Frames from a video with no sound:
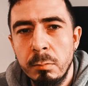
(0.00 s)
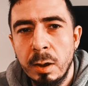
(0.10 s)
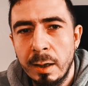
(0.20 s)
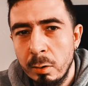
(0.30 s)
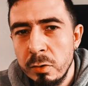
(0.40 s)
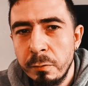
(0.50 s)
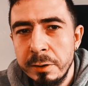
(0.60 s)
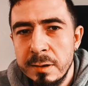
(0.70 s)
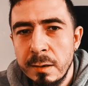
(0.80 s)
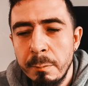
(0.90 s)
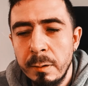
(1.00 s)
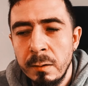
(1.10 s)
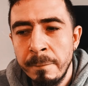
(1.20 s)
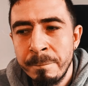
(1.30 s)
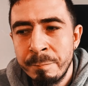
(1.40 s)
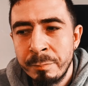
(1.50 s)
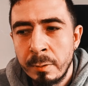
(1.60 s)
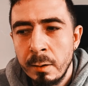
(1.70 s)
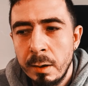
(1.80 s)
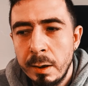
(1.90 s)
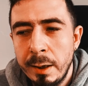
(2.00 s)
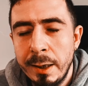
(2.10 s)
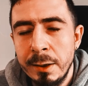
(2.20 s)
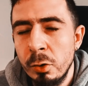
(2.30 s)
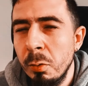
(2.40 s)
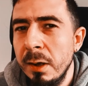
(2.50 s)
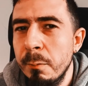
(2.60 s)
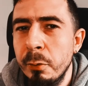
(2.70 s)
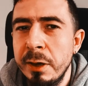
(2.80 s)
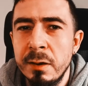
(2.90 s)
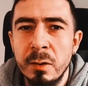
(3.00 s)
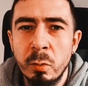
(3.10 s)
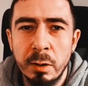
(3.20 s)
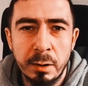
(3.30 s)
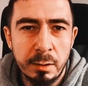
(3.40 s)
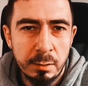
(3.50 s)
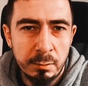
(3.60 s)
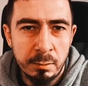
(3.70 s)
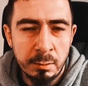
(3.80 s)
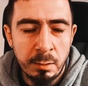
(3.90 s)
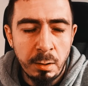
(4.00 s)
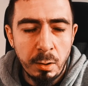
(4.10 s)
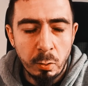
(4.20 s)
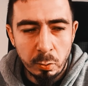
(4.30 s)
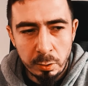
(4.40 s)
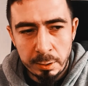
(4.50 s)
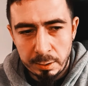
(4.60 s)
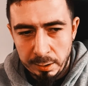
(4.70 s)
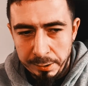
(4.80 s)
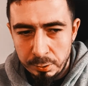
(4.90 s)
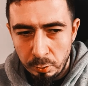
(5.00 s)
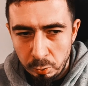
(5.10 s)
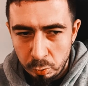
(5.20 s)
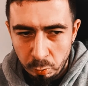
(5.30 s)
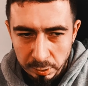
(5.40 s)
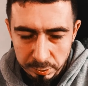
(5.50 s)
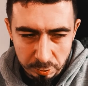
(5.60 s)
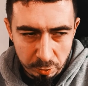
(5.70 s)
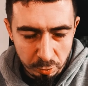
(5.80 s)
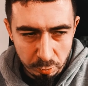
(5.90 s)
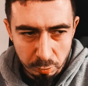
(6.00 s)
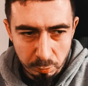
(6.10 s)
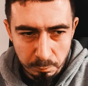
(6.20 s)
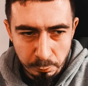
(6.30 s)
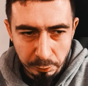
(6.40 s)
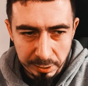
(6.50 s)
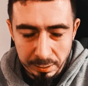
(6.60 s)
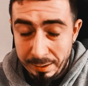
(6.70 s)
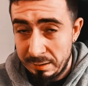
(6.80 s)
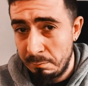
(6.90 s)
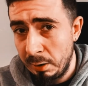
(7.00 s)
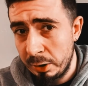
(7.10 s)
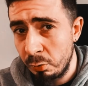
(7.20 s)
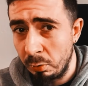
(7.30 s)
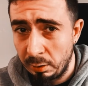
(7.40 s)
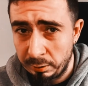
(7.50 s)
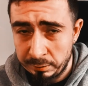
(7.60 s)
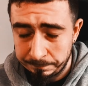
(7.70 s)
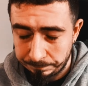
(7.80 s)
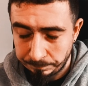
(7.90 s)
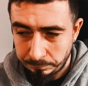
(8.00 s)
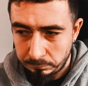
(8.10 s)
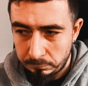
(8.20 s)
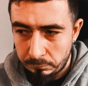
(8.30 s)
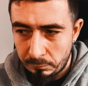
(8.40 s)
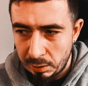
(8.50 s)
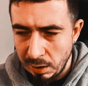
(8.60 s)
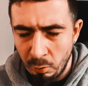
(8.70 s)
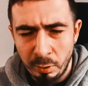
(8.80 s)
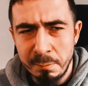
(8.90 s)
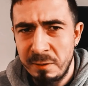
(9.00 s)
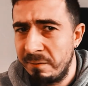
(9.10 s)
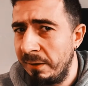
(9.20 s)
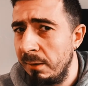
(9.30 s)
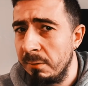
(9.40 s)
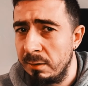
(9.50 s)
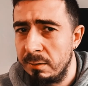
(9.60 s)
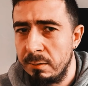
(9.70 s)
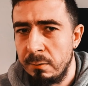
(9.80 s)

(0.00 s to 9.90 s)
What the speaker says: house, for example, and I don't want to put in the work, or I don't want to put in as much work. I want to be famous.